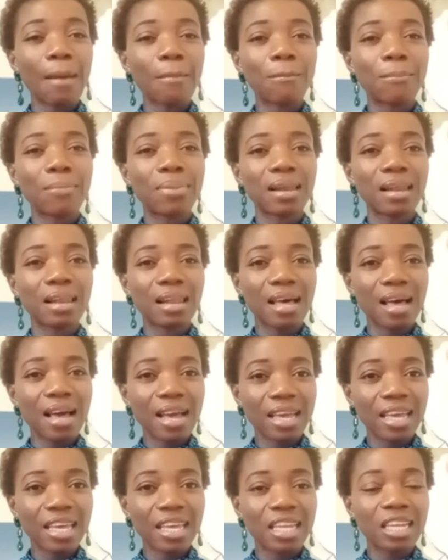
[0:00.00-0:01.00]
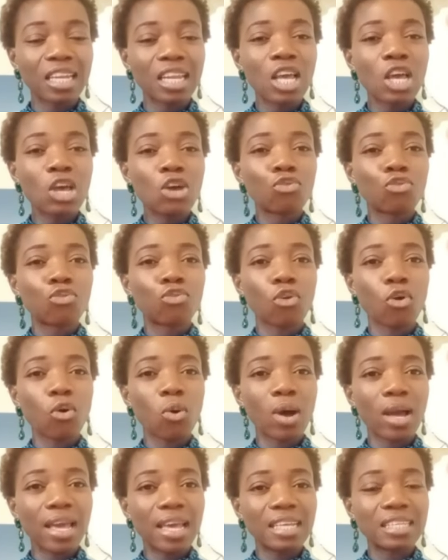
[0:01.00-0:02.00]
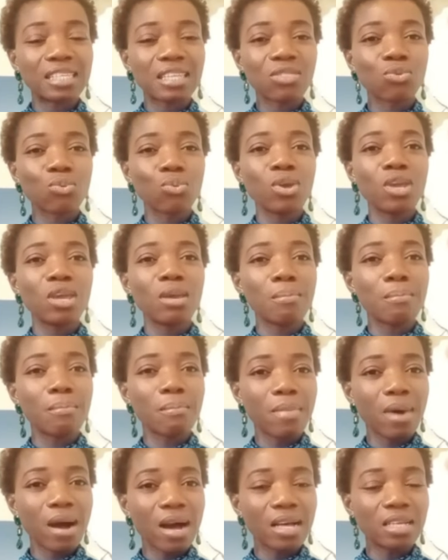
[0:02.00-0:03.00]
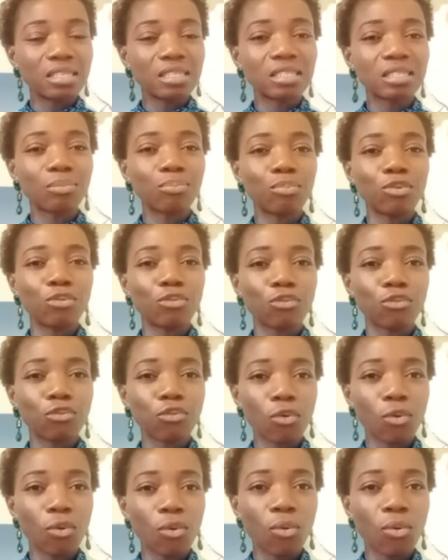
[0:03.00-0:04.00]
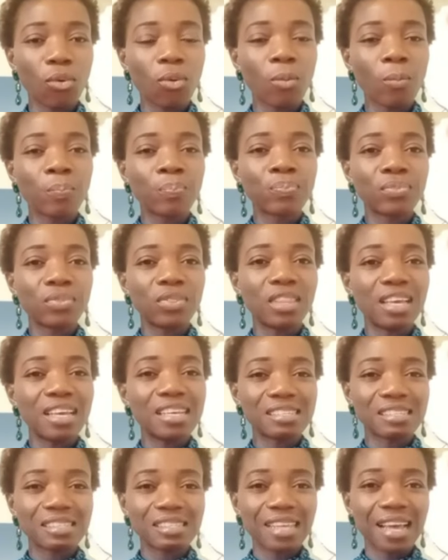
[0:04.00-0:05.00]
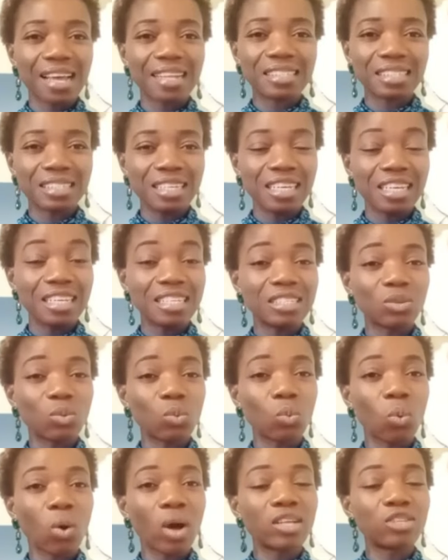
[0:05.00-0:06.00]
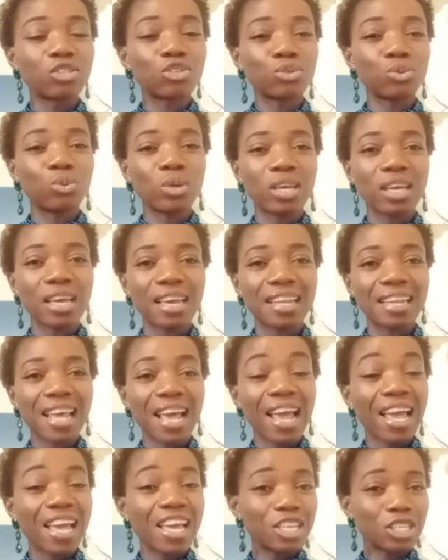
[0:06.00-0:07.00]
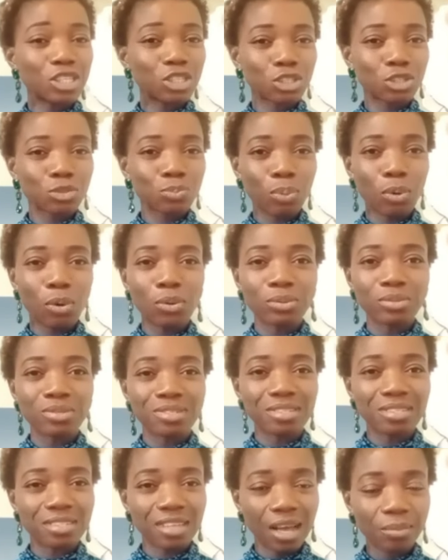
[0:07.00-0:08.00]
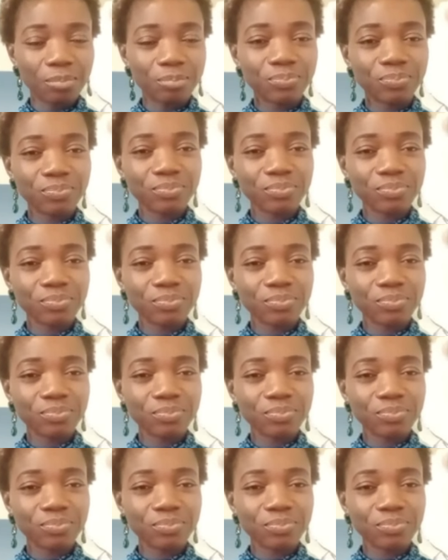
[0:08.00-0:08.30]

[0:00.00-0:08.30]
applying for it 3 months before the start date once you get a sponsor.